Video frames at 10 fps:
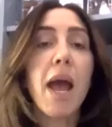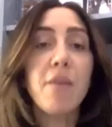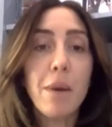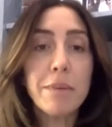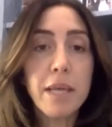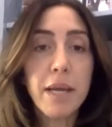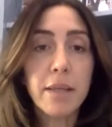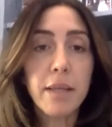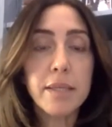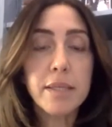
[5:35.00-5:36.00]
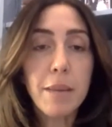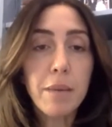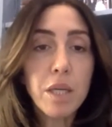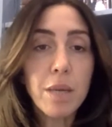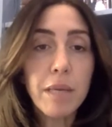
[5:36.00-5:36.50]
have a website. It's
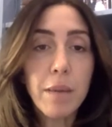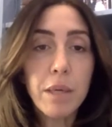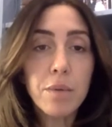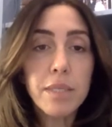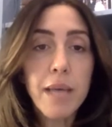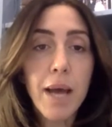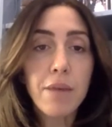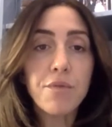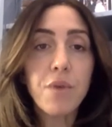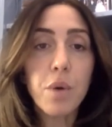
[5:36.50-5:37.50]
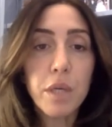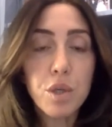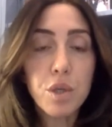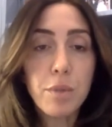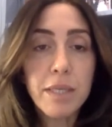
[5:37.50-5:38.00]

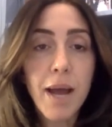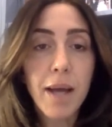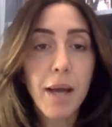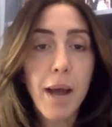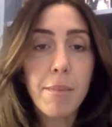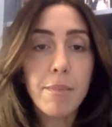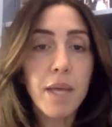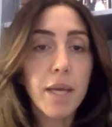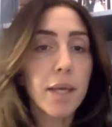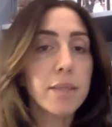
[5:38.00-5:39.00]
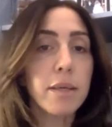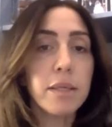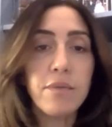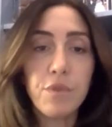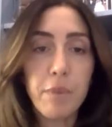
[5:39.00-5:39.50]
www.voteyatooma.com. They can get tons
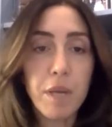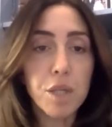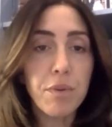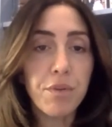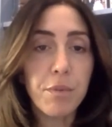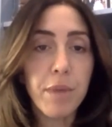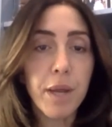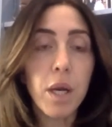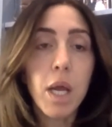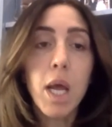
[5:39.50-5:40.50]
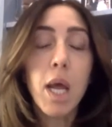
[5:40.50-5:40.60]
of information from there.